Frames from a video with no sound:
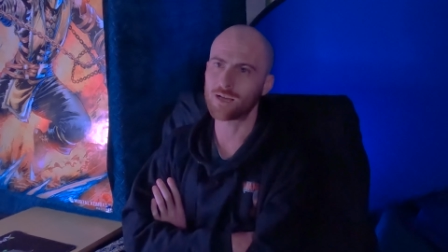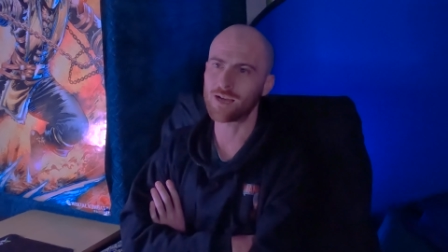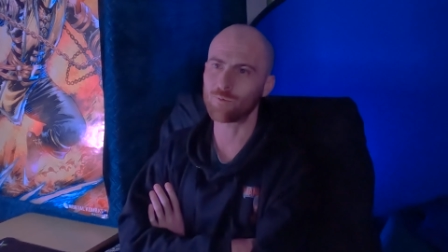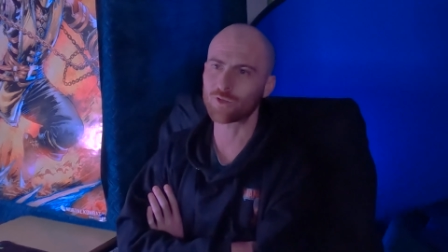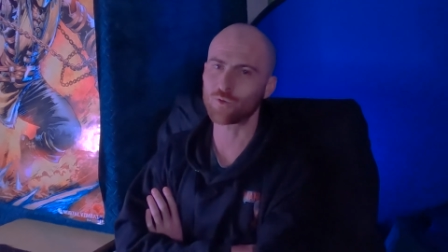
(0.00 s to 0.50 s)

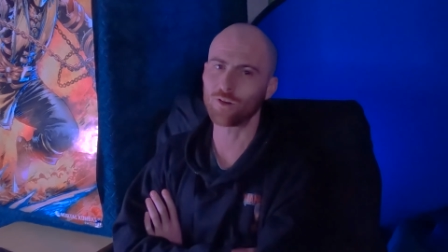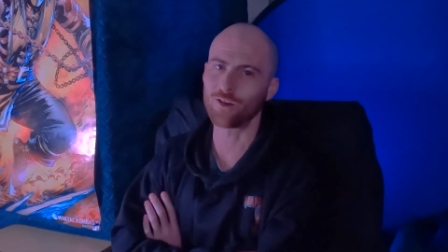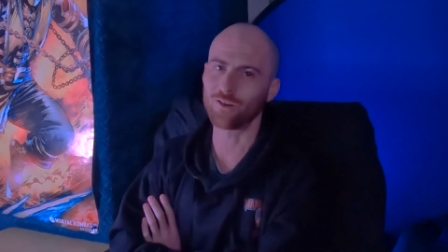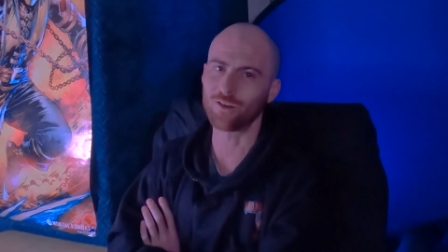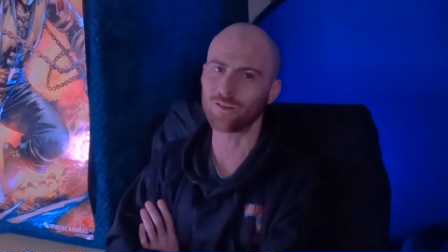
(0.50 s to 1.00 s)
Uh, what's going
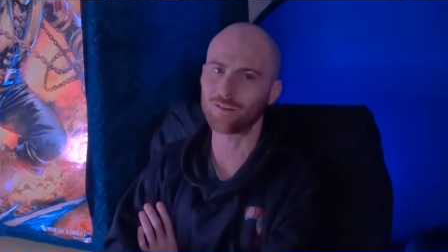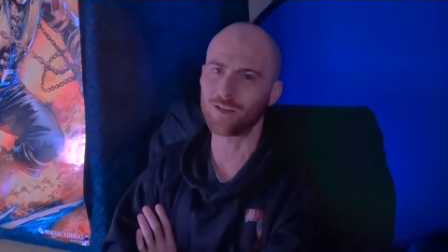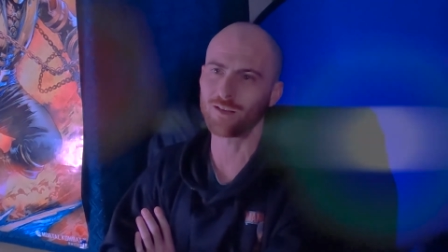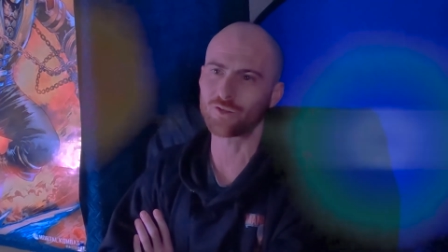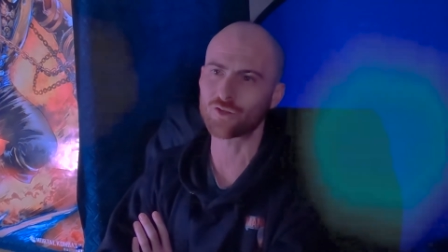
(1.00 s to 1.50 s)
on here?
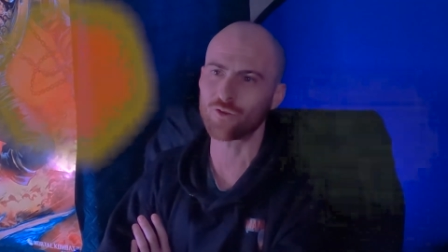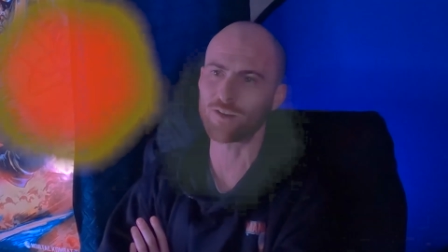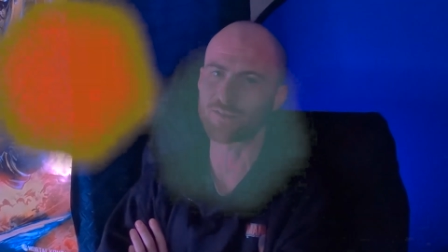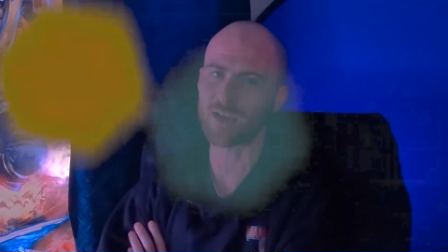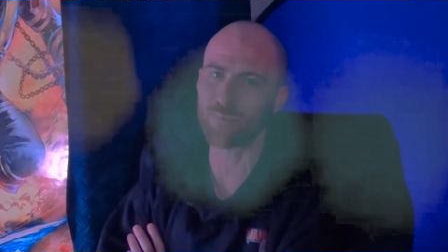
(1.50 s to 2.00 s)
Uh, just
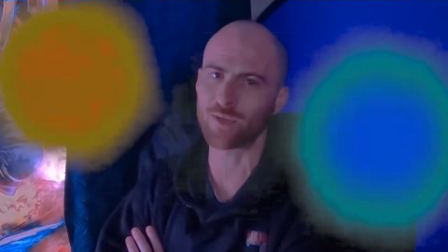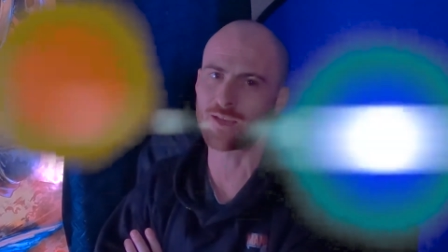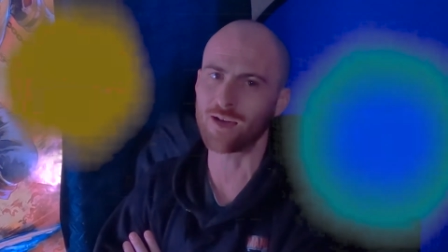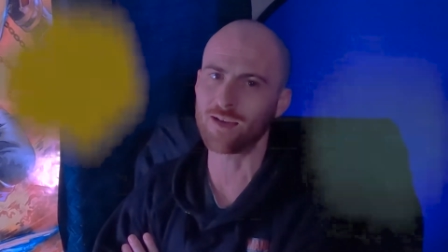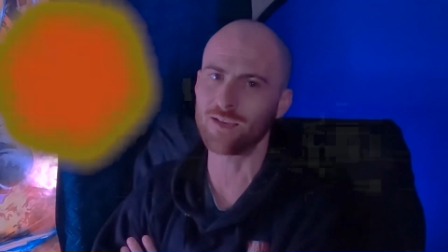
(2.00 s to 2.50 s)
trying to stab a
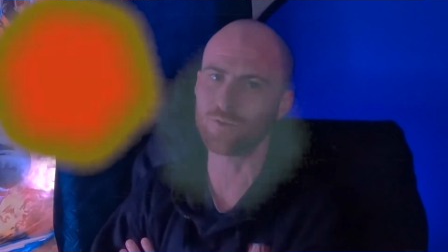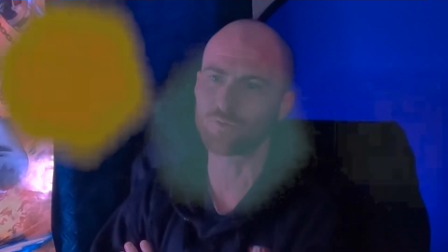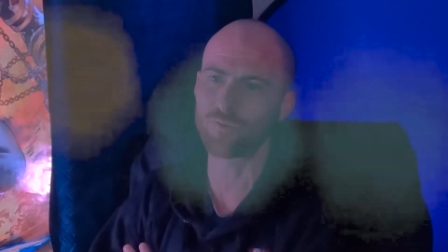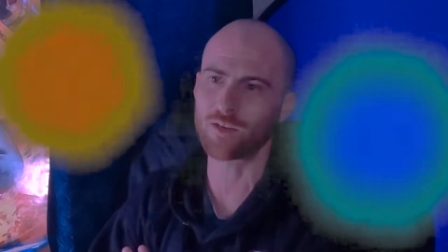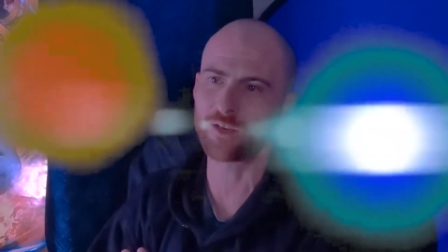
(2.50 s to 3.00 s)
guy
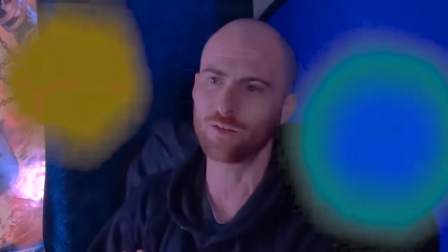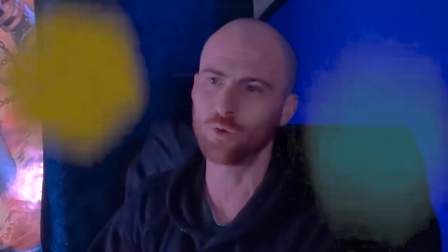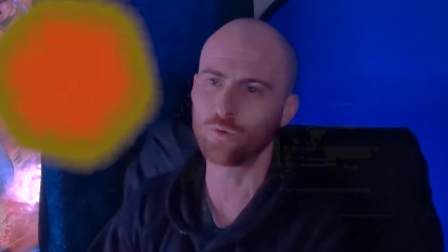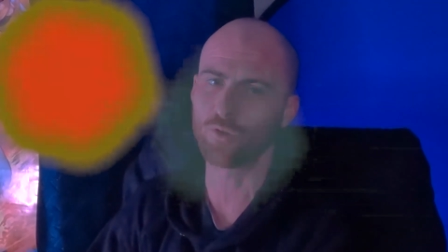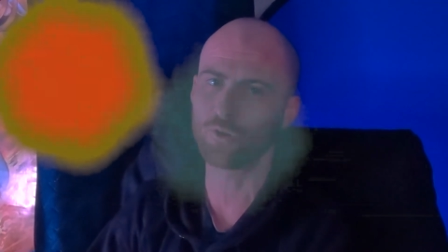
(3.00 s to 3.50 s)
who's fucking
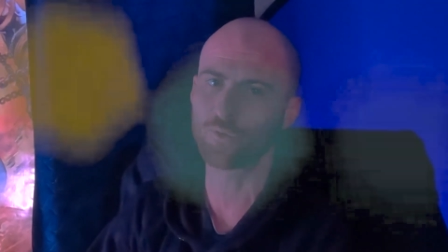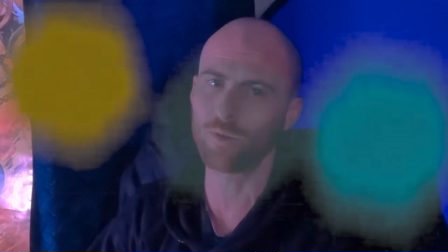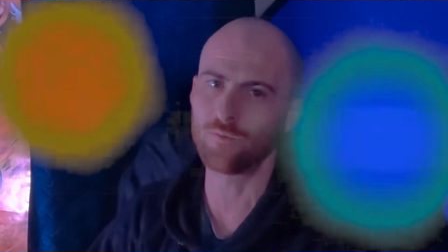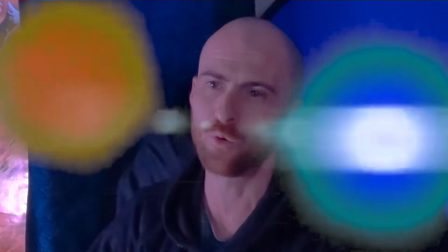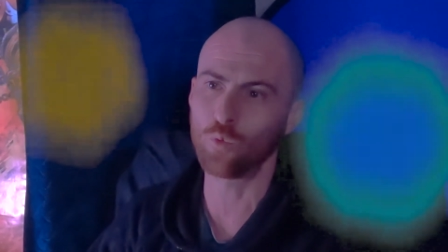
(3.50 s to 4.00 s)
holding on to
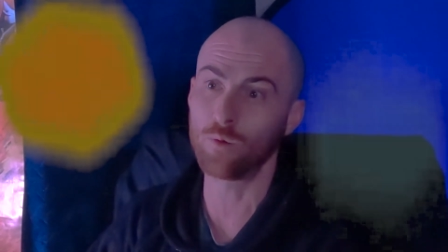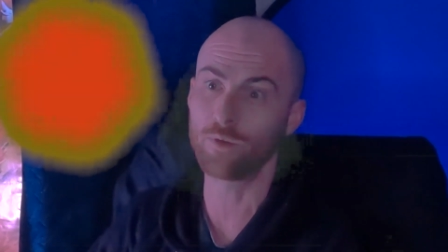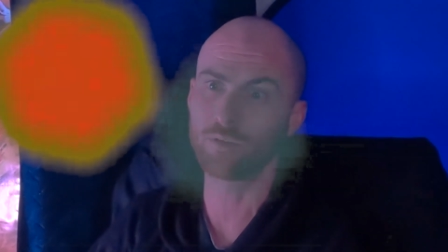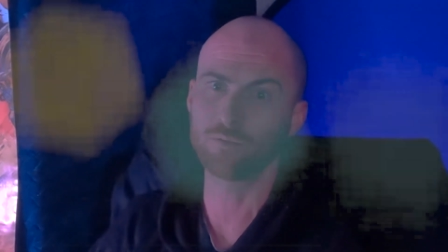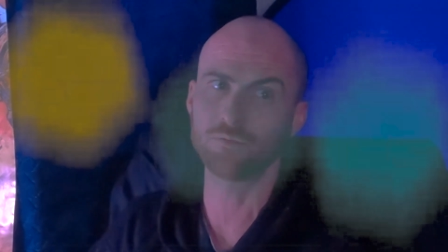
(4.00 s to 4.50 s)
another
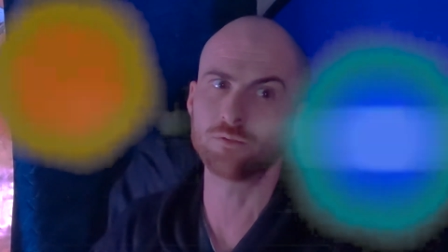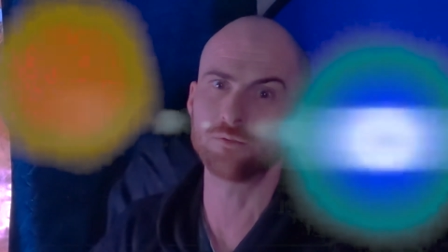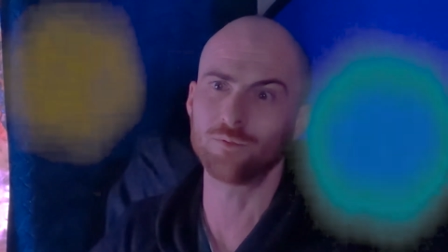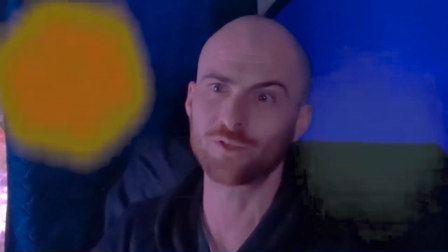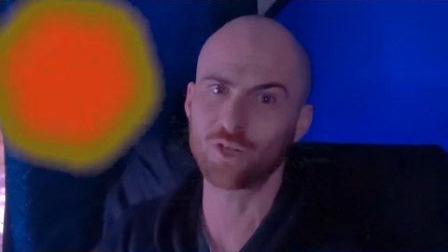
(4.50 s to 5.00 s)

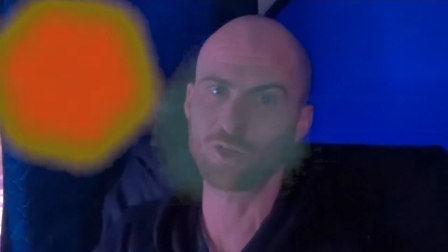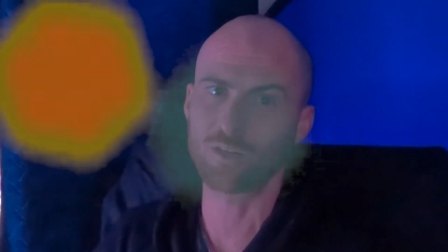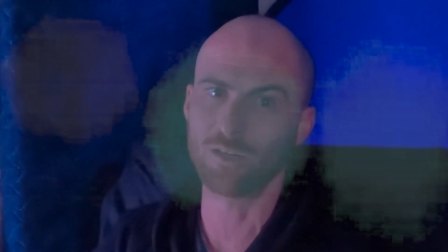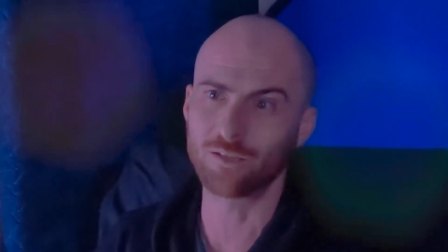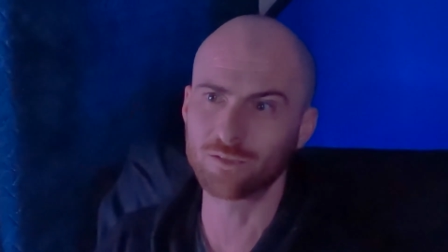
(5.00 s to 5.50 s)
woman. what's it
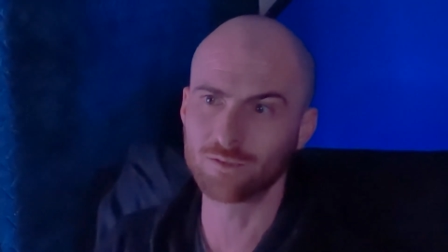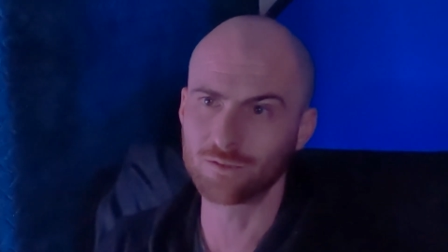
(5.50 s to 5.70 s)
look like?